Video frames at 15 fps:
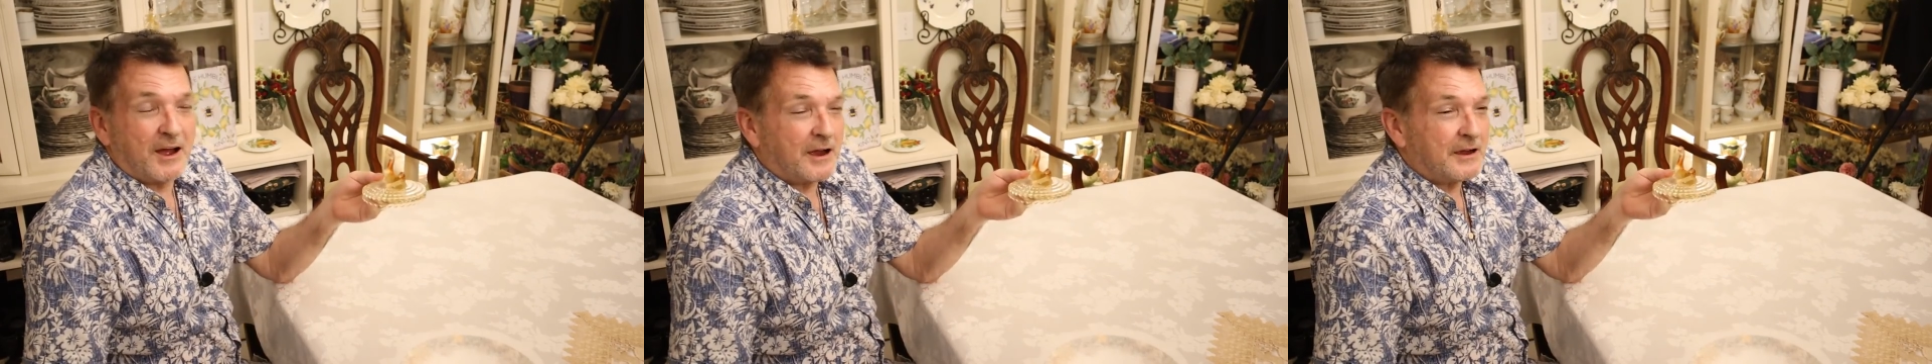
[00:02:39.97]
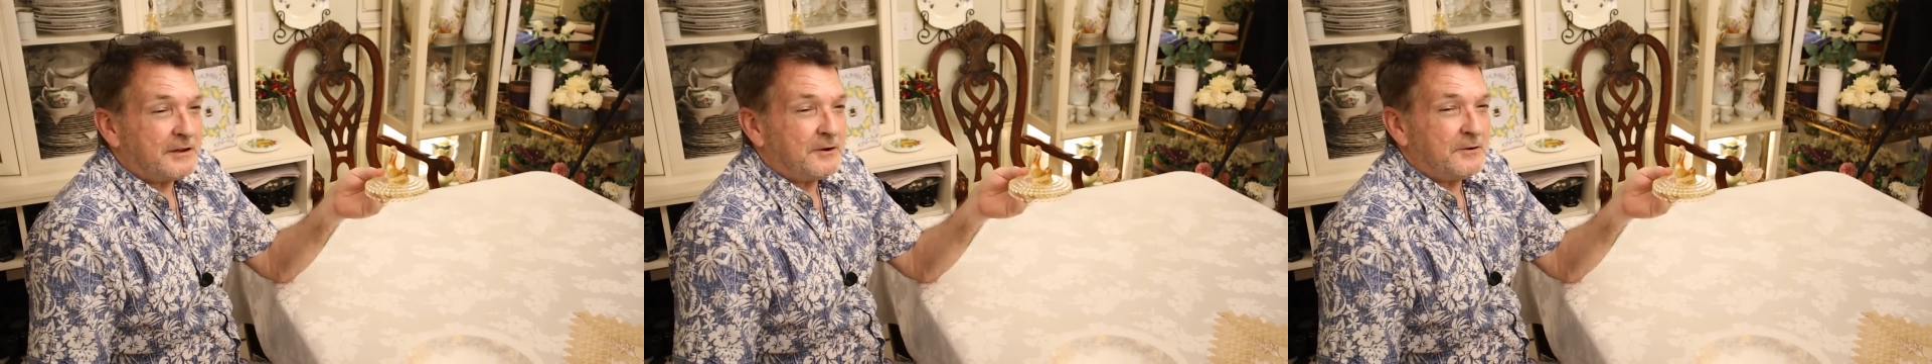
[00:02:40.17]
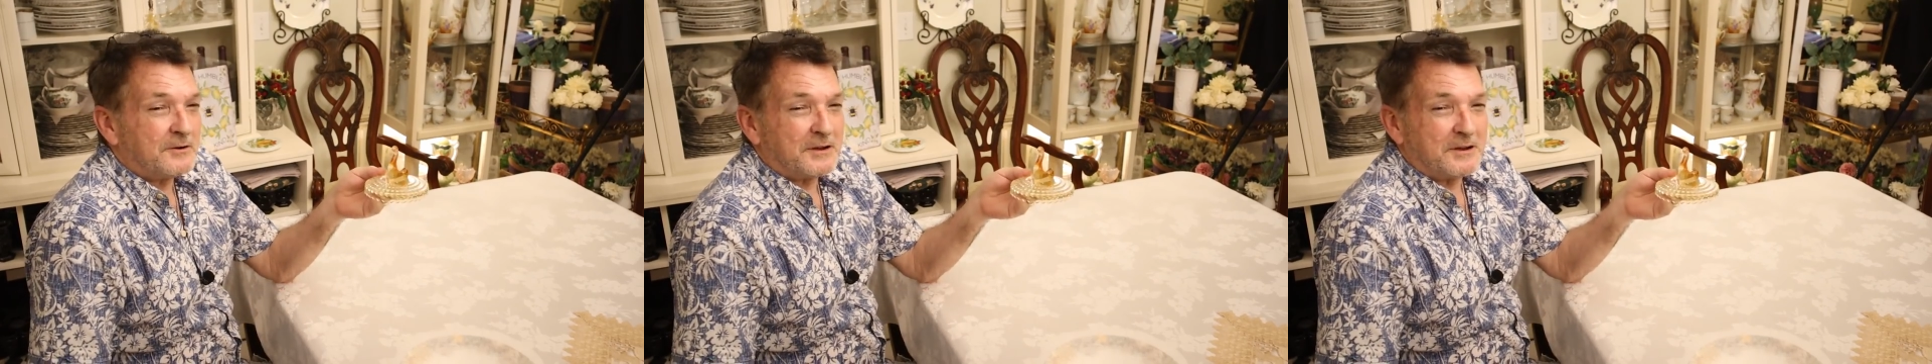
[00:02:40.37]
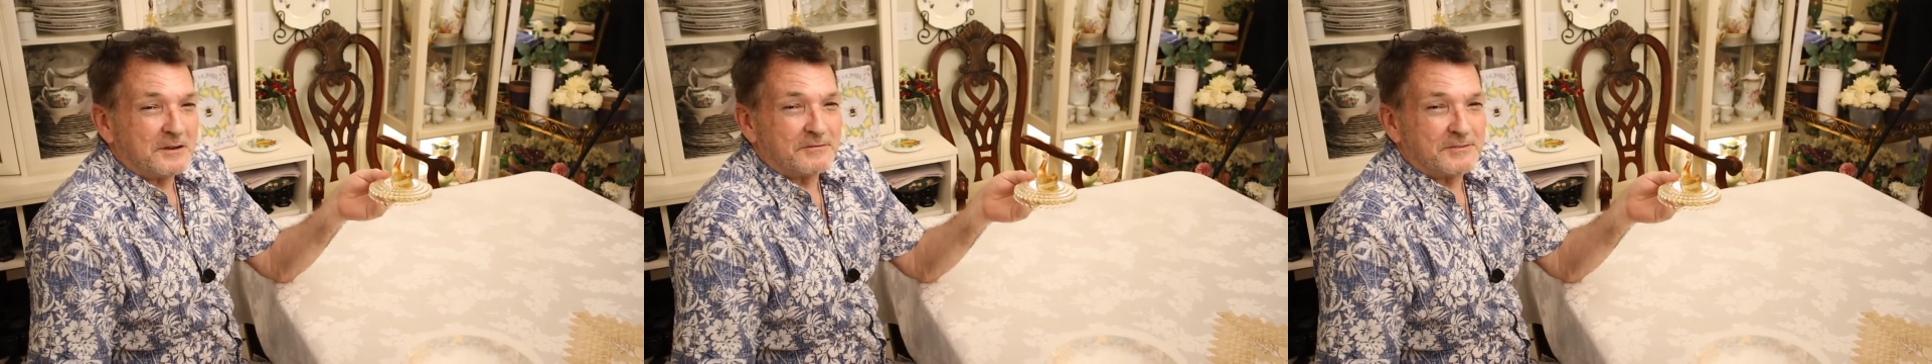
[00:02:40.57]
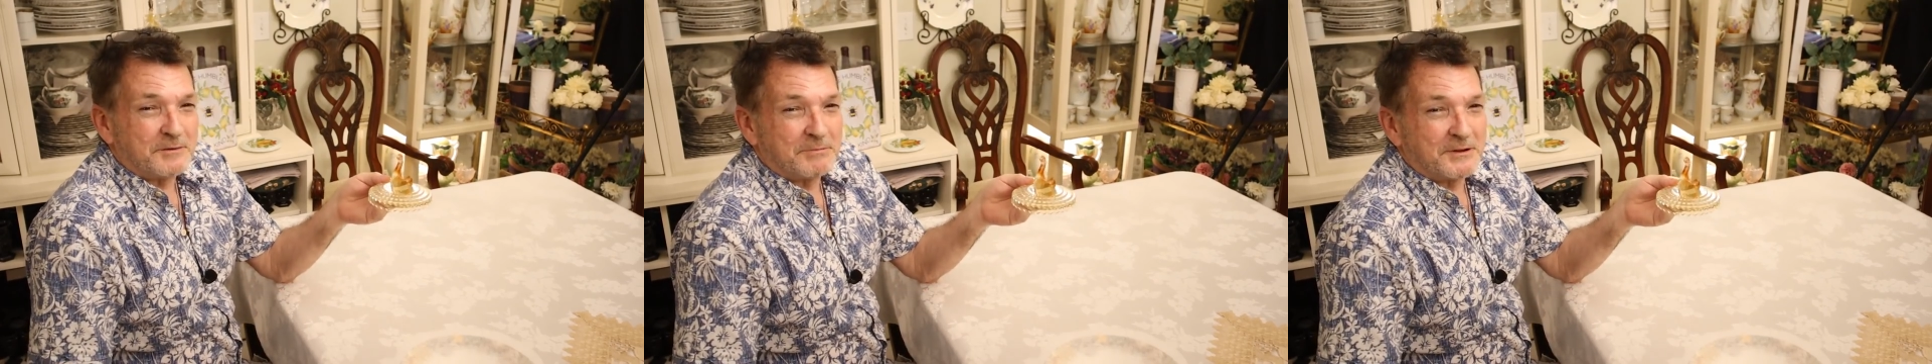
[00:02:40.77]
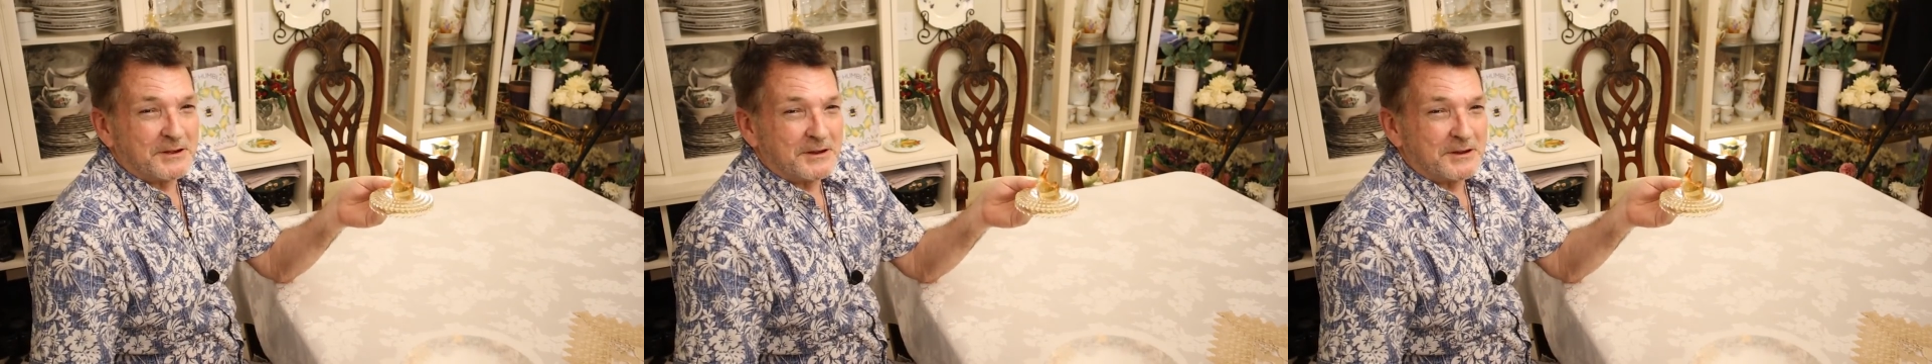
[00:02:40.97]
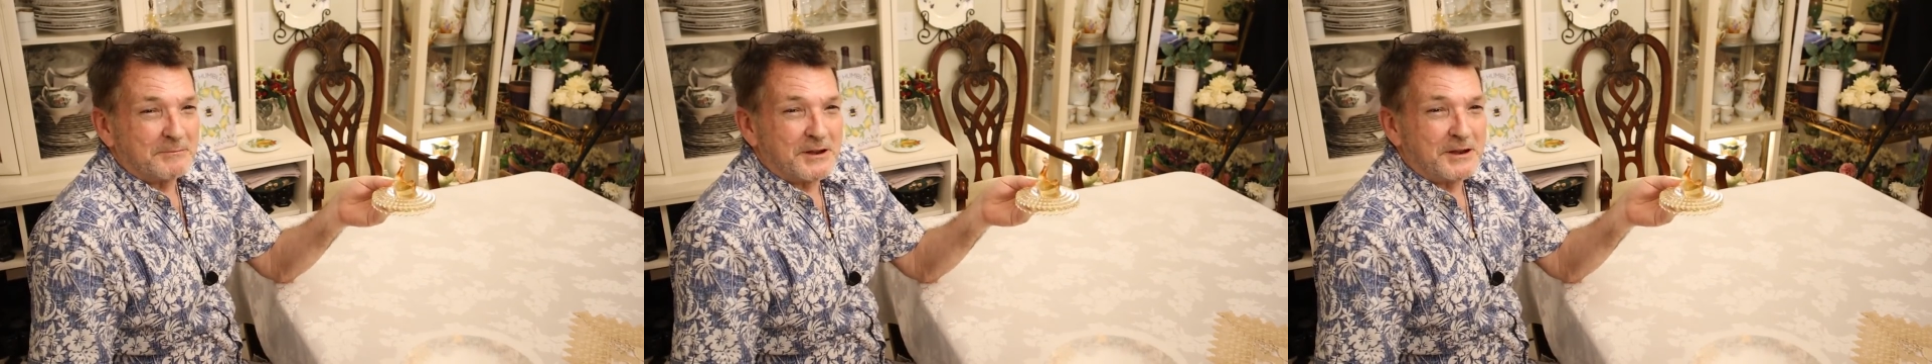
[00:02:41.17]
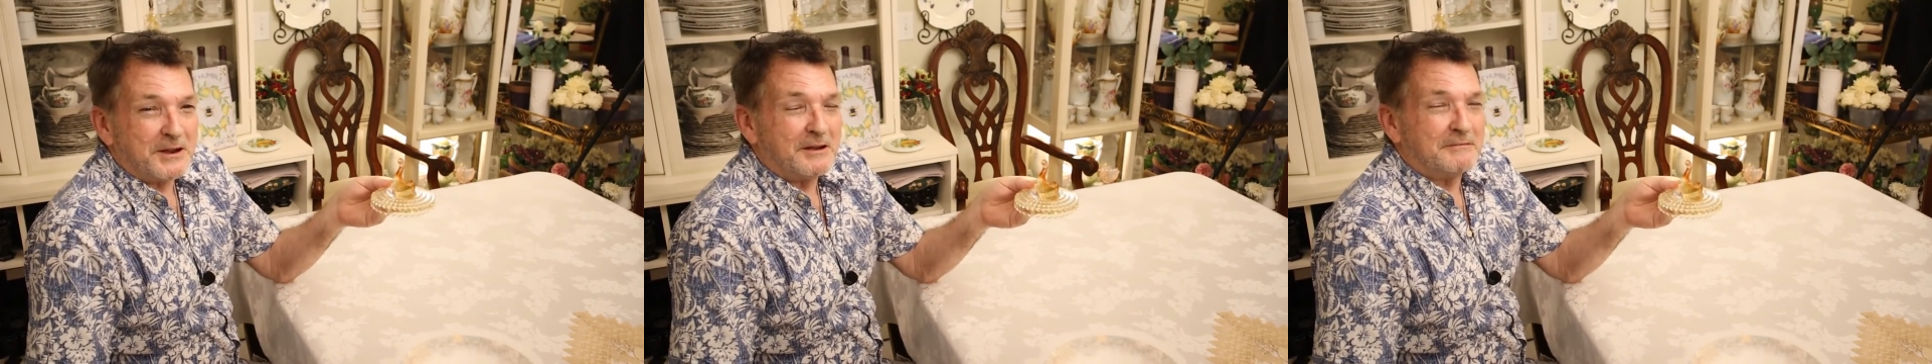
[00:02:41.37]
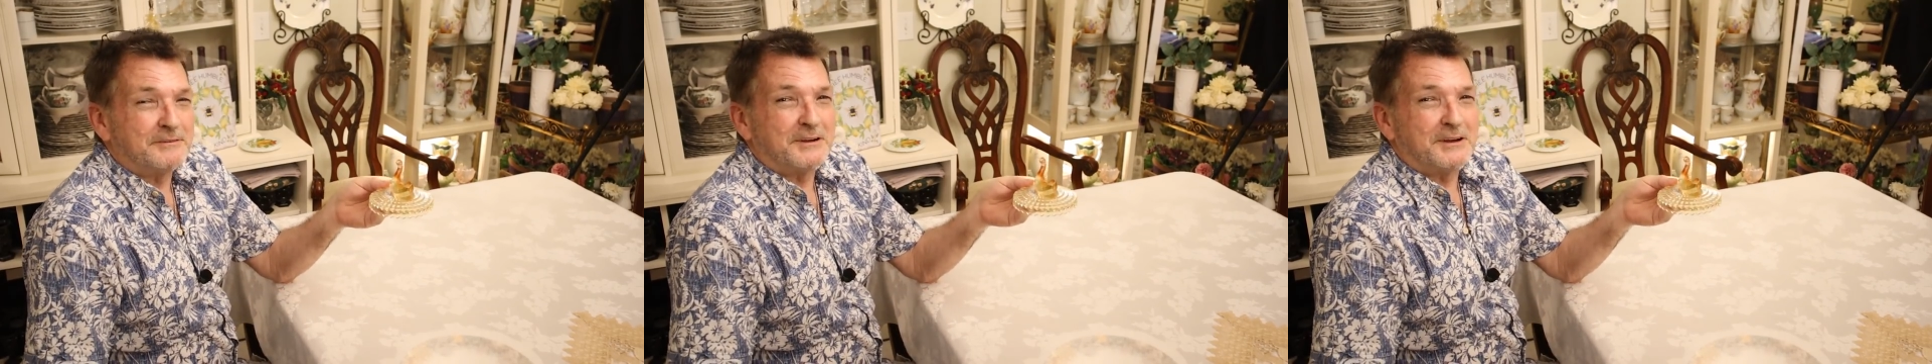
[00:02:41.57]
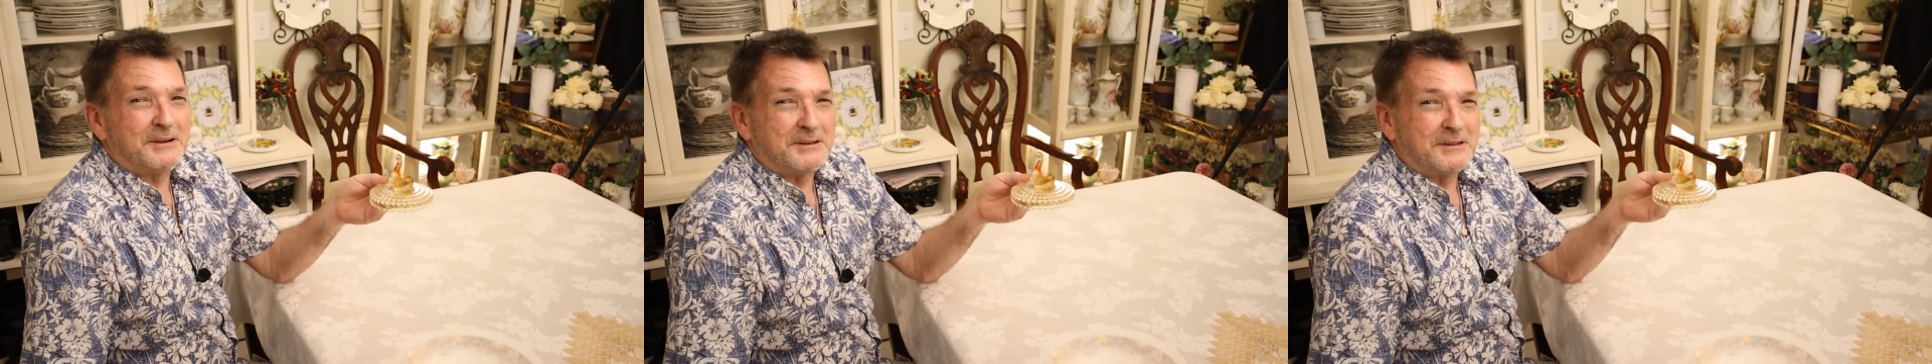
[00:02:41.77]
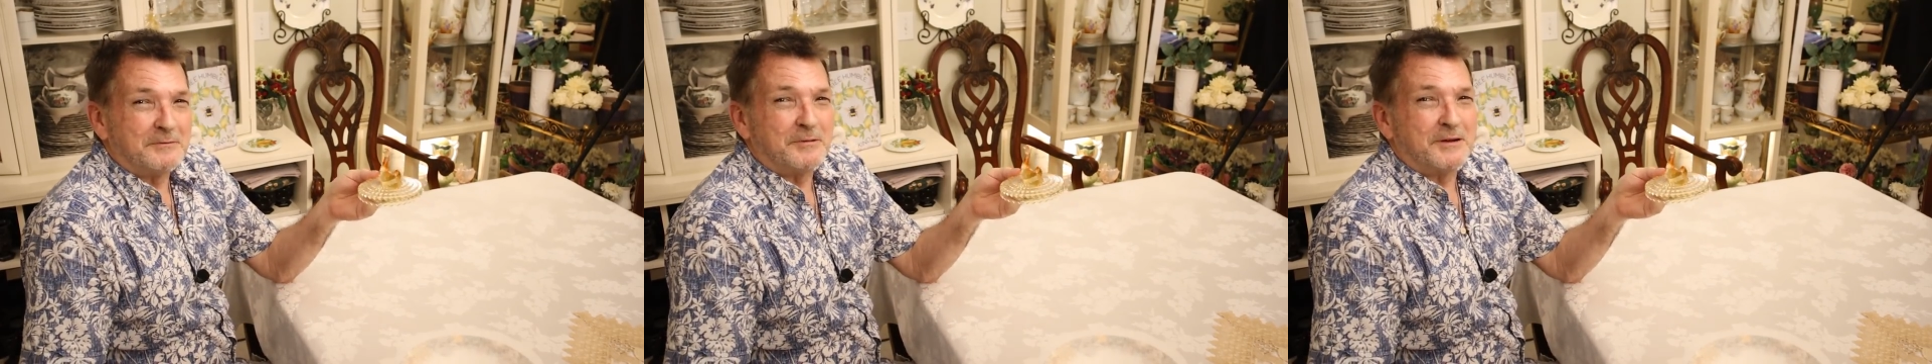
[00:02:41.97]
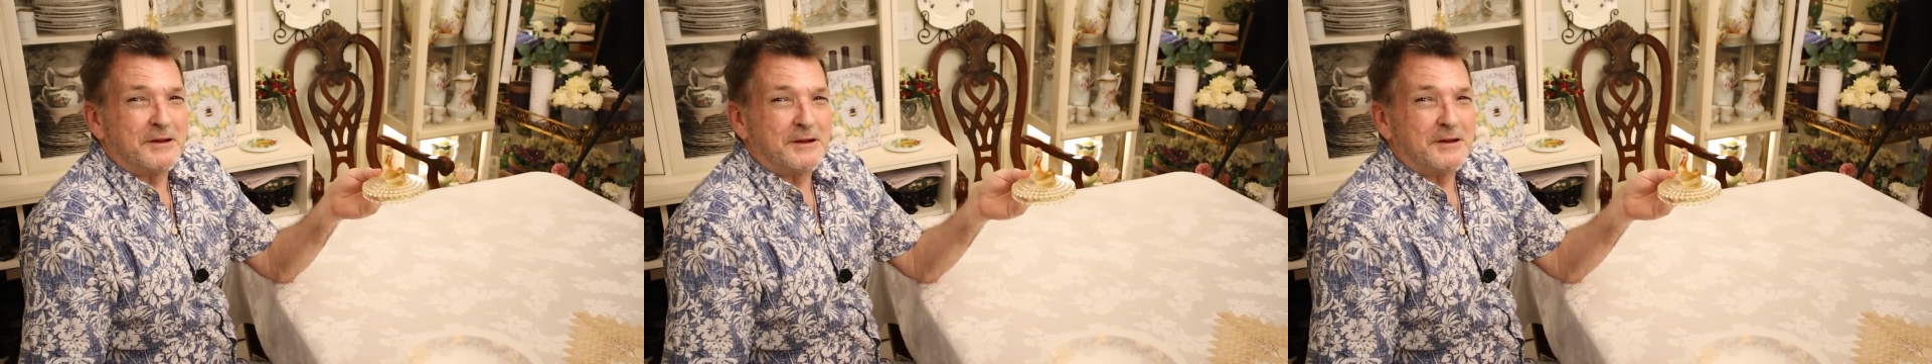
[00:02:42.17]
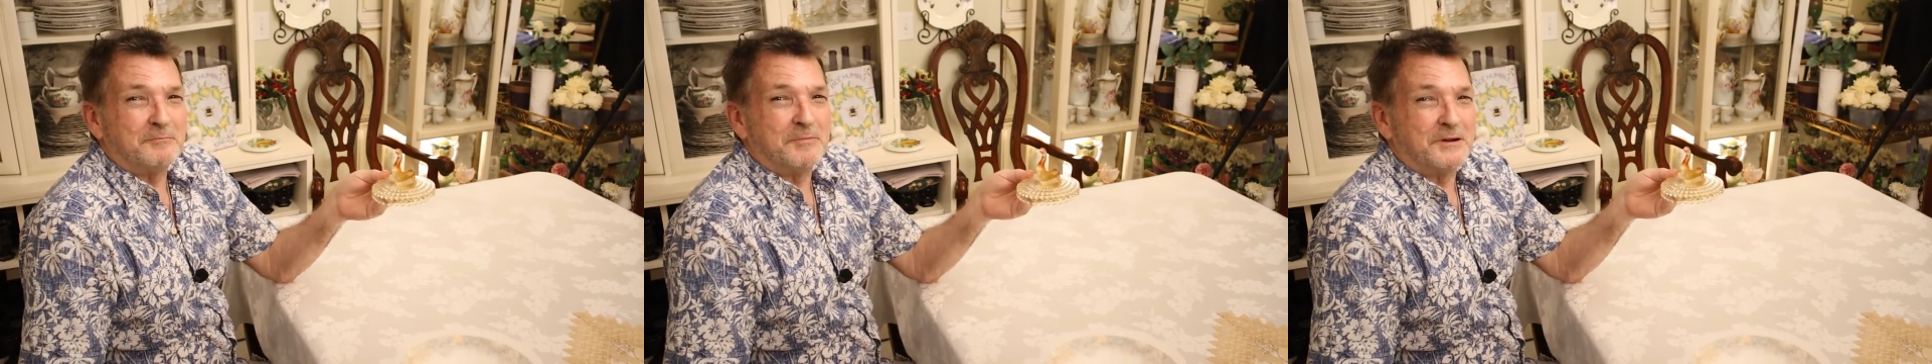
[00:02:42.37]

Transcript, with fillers: I don't have the bottom. I never had the bottom,